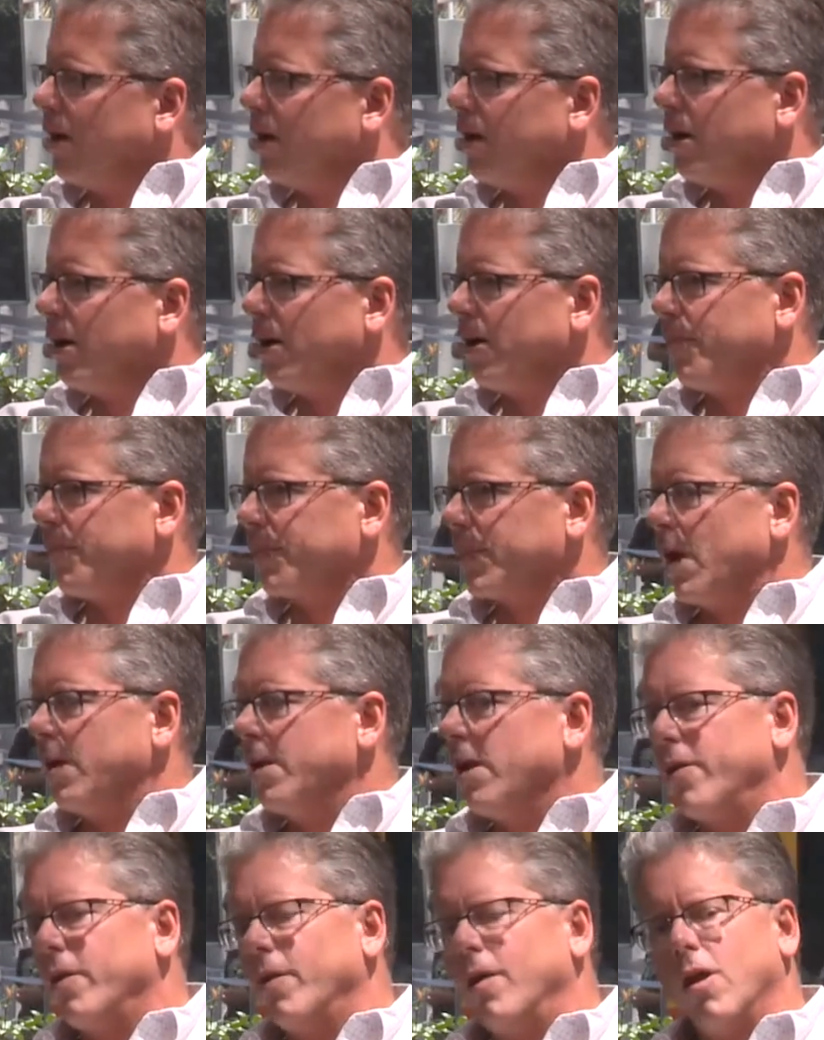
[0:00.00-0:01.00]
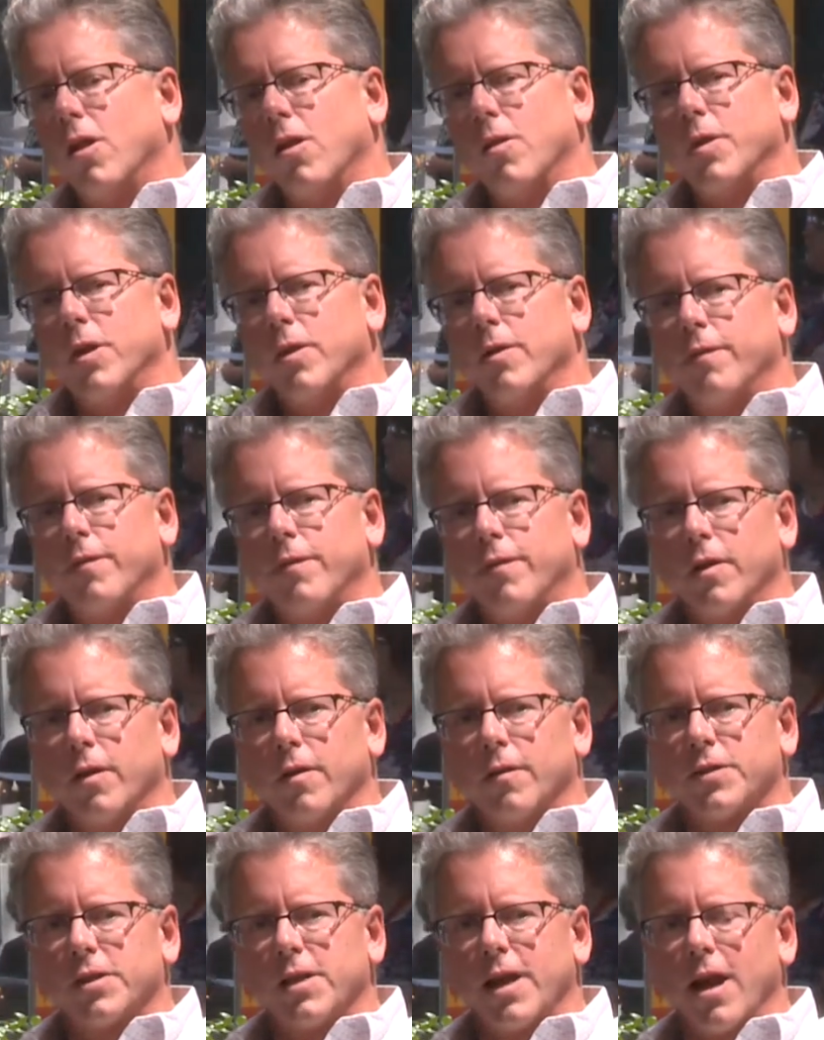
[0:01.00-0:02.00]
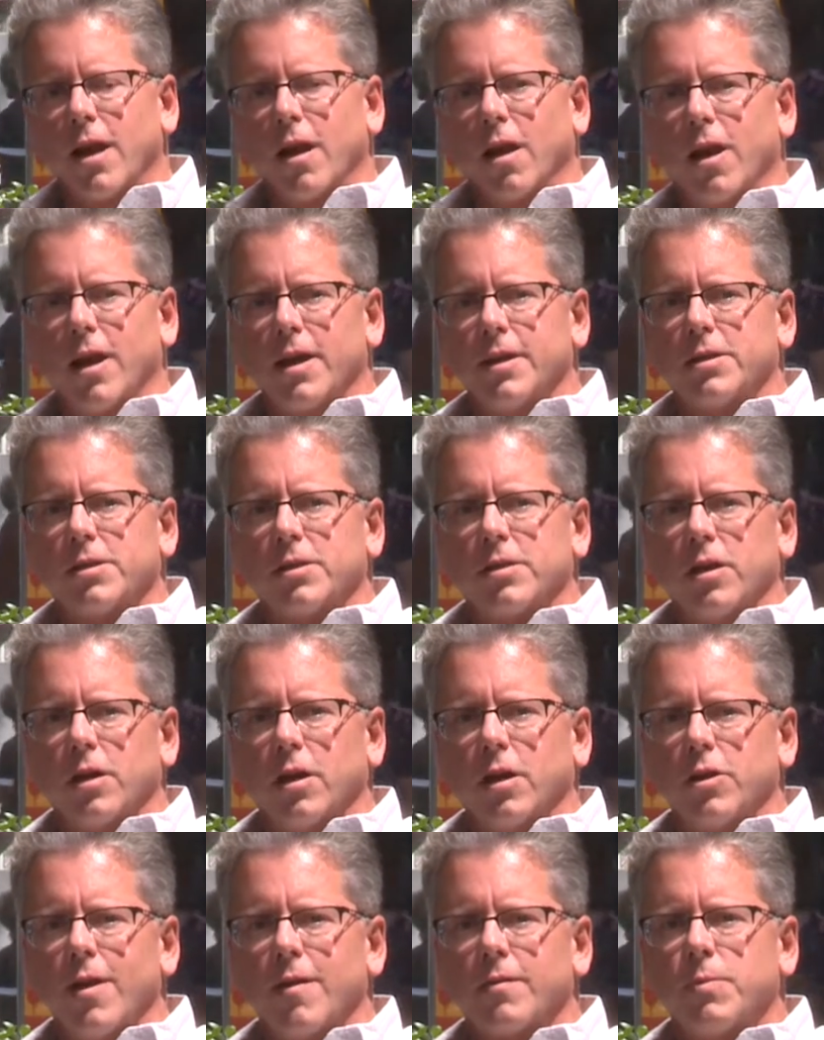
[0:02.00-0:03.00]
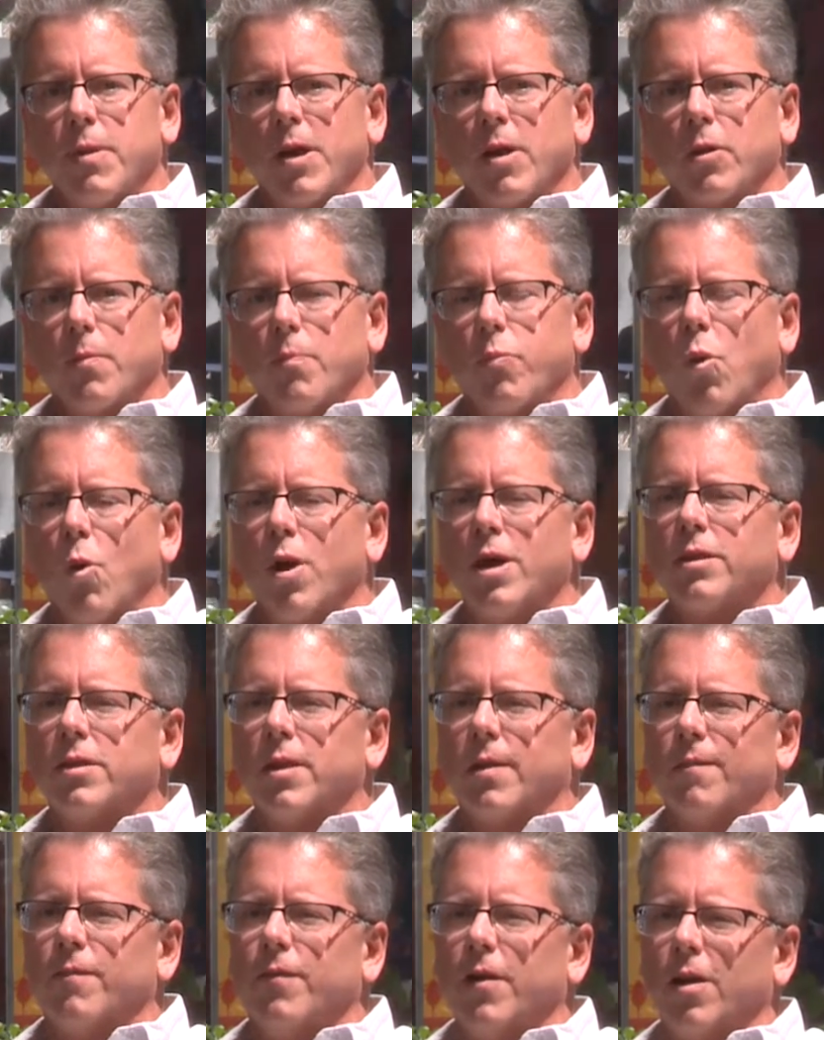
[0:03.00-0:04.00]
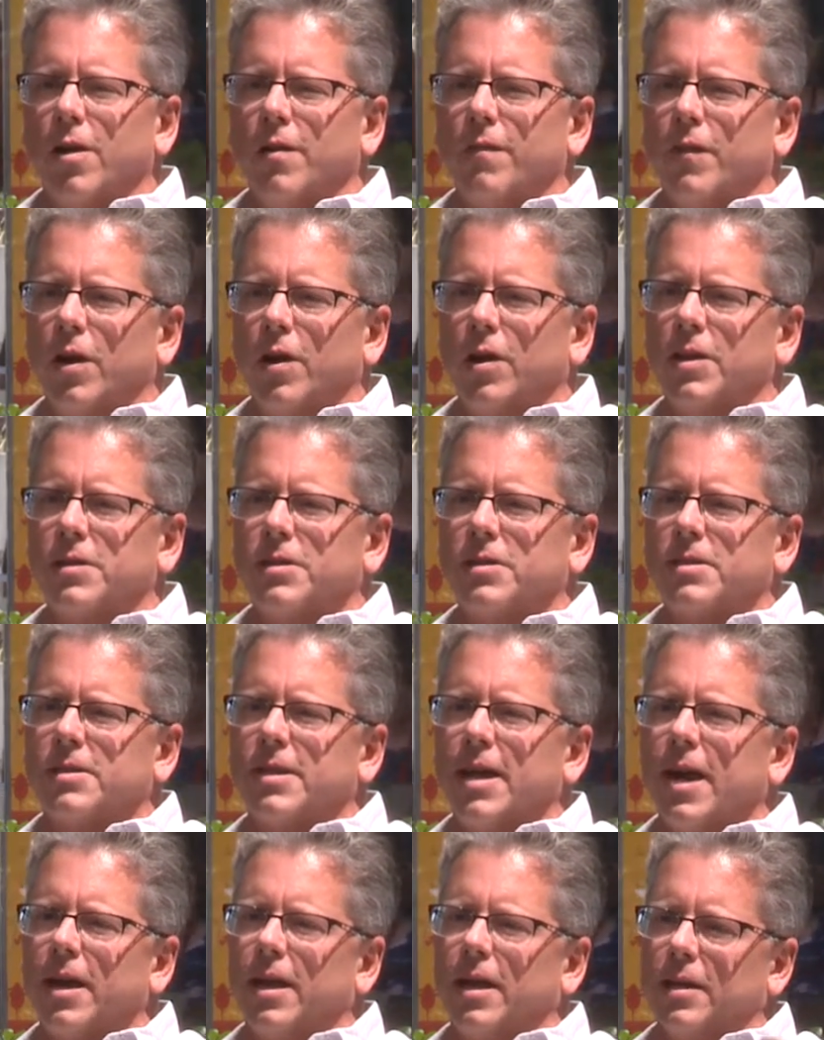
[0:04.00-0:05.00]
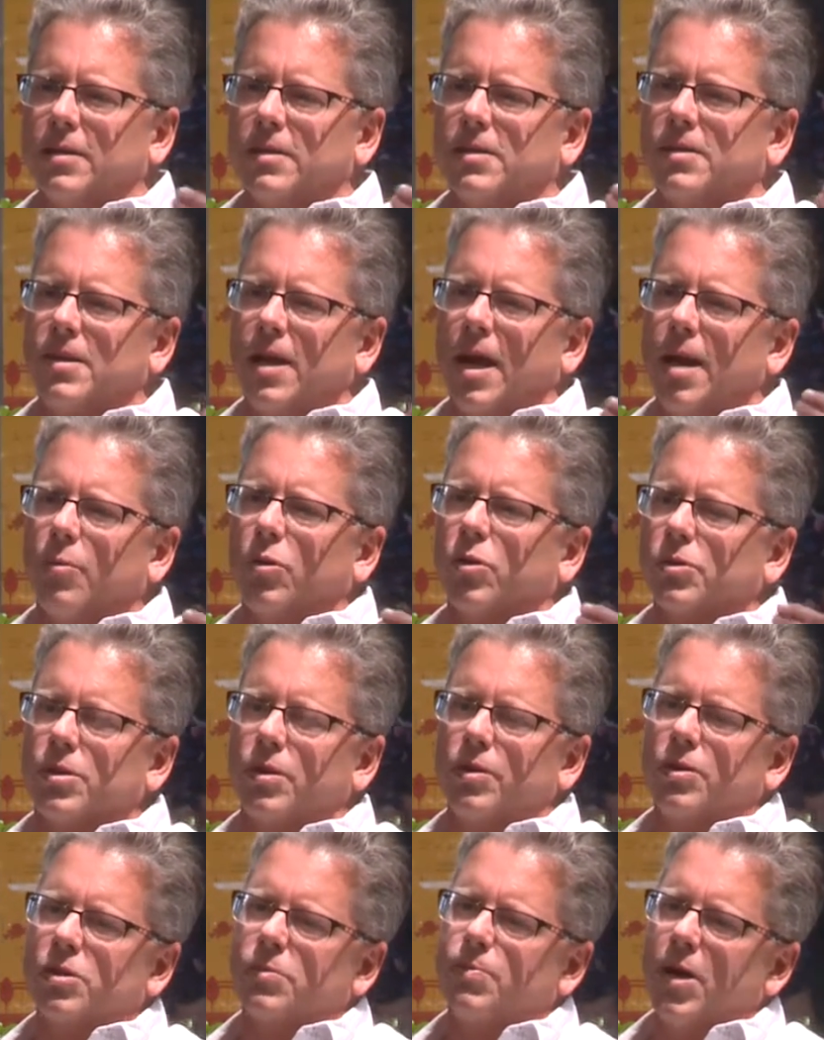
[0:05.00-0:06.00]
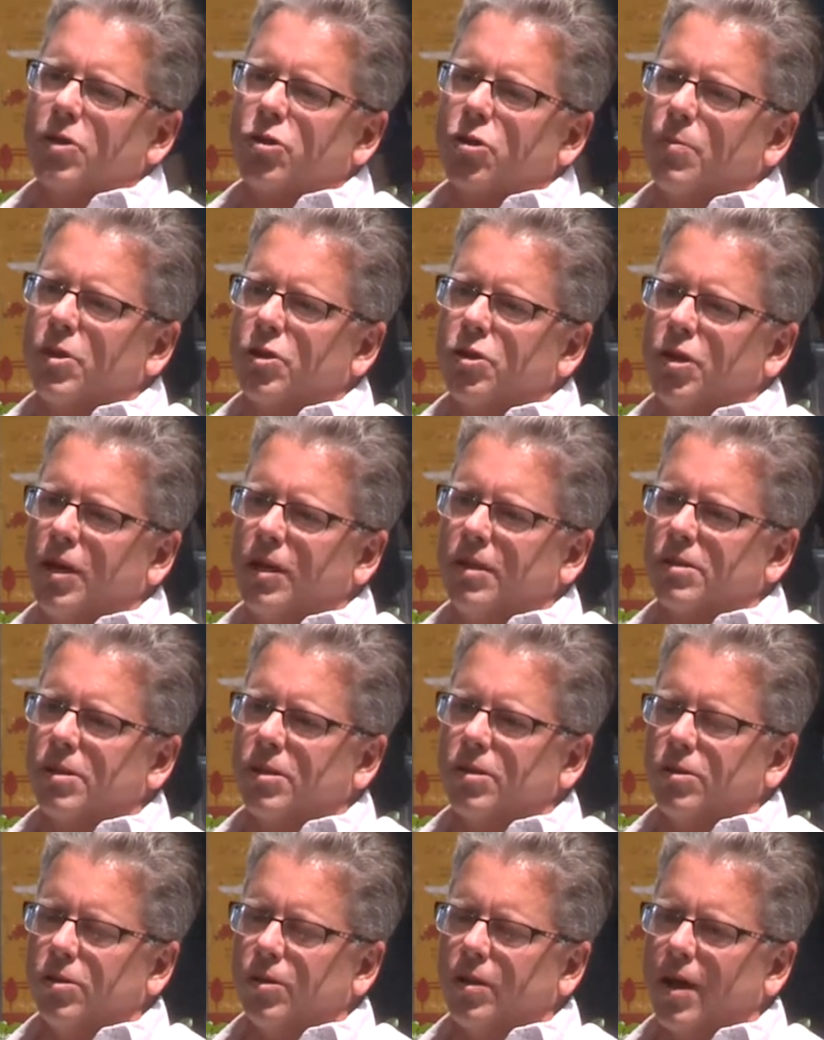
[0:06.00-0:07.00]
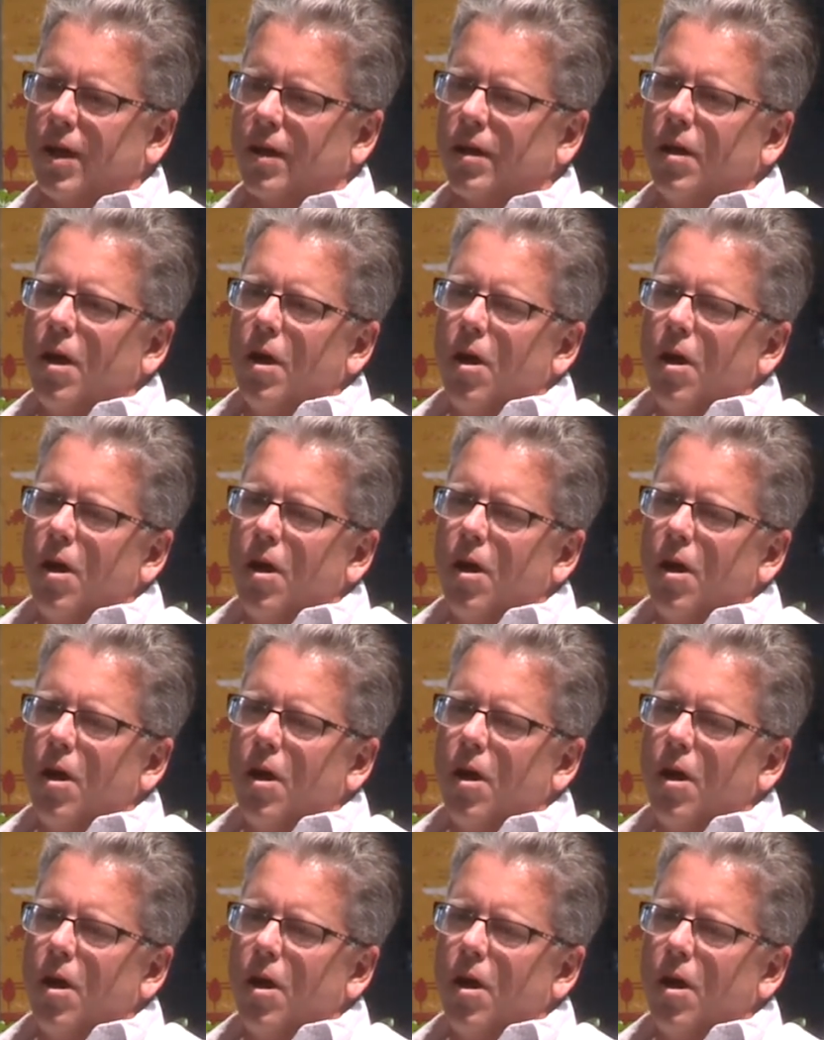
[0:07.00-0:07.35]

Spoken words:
Another element of satellites, you have to be able to point them very, very steady and stable, so there's special machines to do that.